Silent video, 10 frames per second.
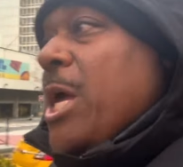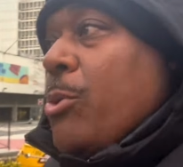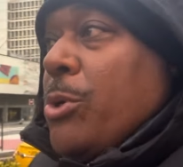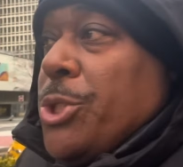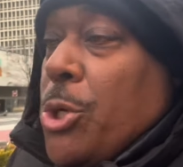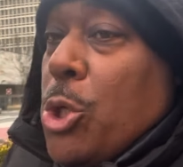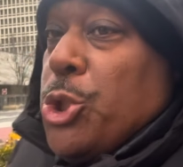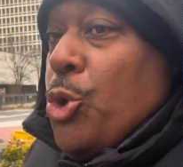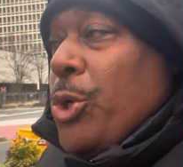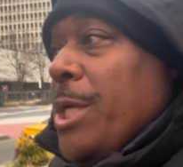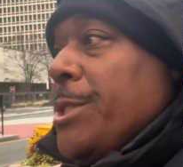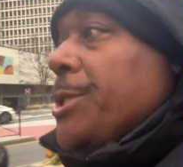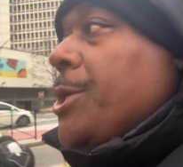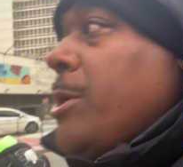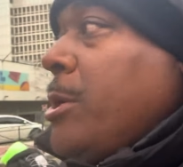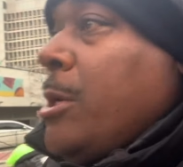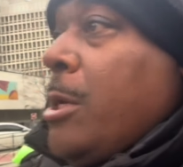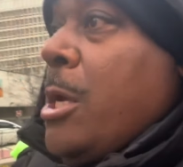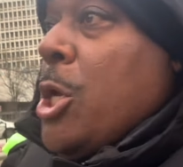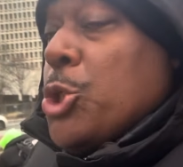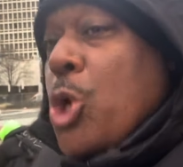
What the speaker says: Quinshon Judkins is